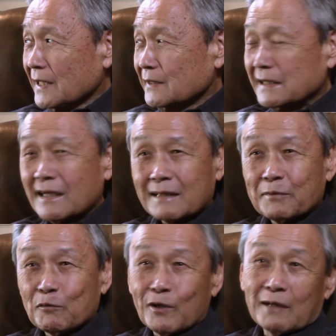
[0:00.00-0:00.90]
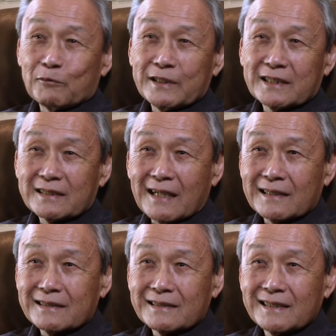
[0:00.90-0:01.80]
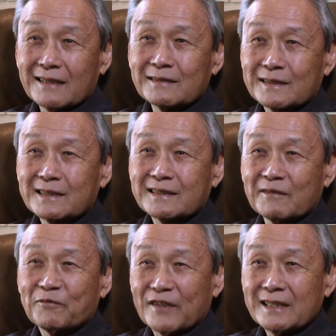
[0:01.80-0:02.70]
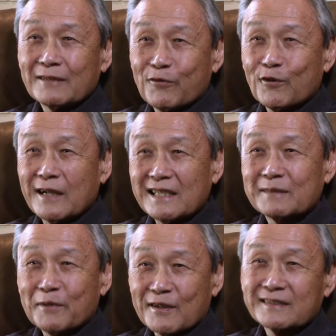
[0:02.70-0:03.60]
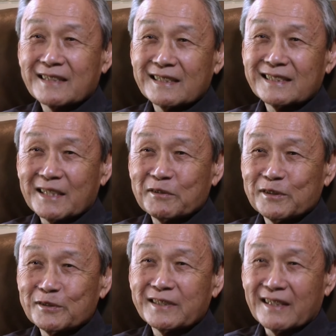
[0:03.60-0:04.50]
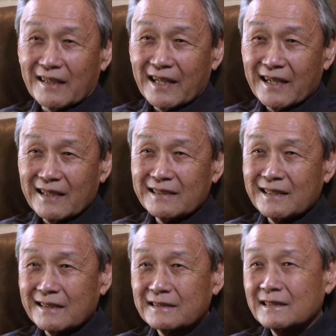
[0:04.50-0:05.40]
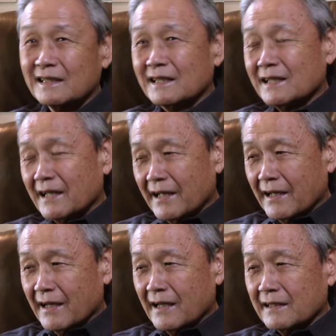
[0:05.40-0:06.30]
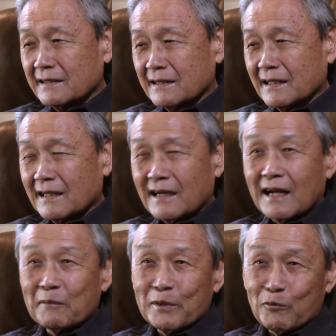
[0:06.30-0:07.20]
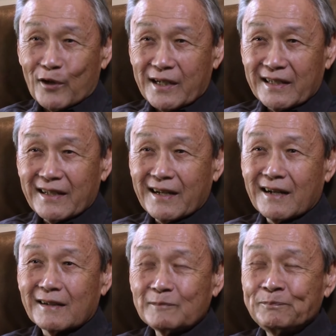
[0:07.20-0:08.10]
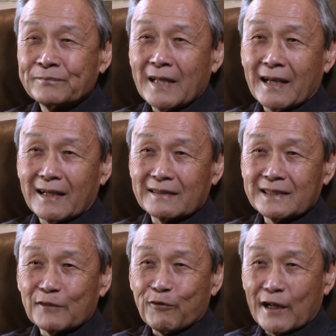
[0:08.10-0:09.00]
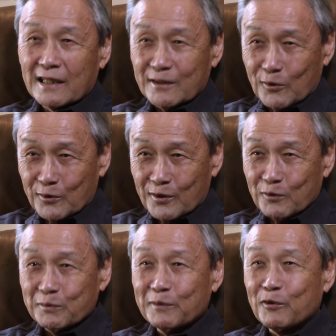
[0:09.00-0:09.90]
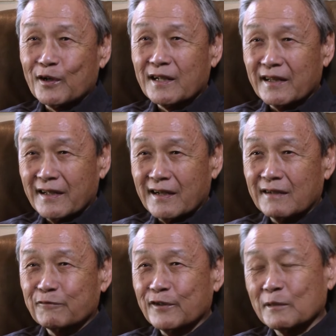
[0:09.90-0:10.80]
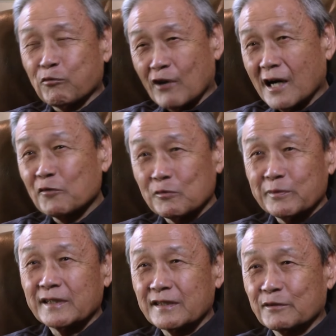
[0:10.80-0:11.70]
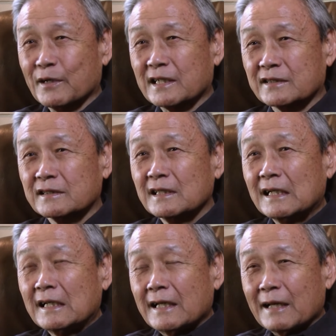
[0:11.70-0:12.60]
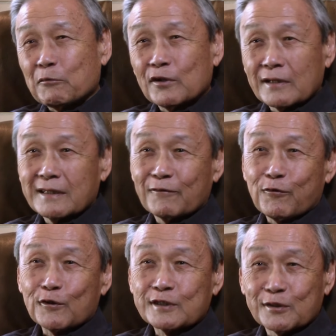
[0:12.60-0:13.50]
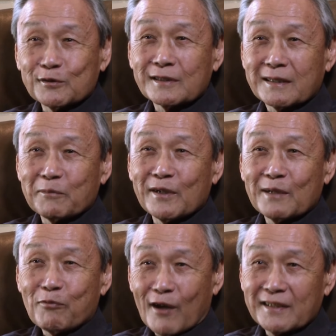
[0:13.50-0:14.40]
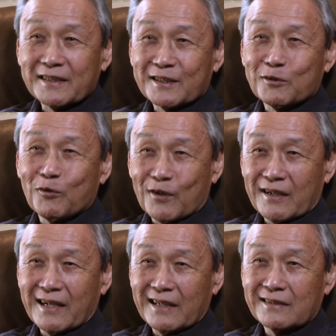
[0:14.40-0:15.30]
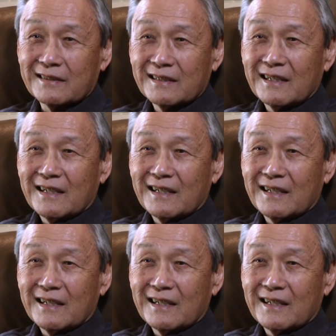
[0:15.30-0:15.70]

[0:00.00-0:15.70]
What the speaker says: he talked about, well, we just got, some funding for an Asian American Studies Center at UCLA, and I'll be working there, and, Franklin Odo will be working there, Philip Huang will be the director, and we're looking for a student community projects coordinator.